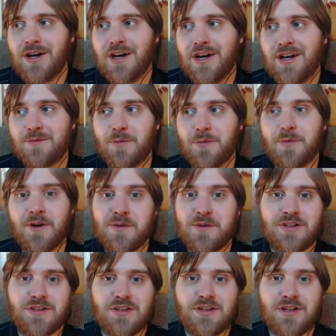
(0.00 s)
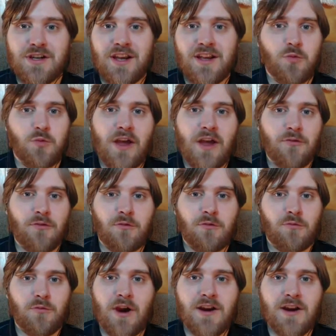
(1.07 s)
is pretty much it's
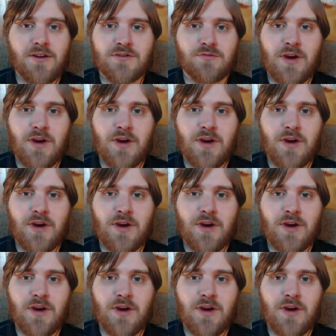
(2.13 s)
whatever writer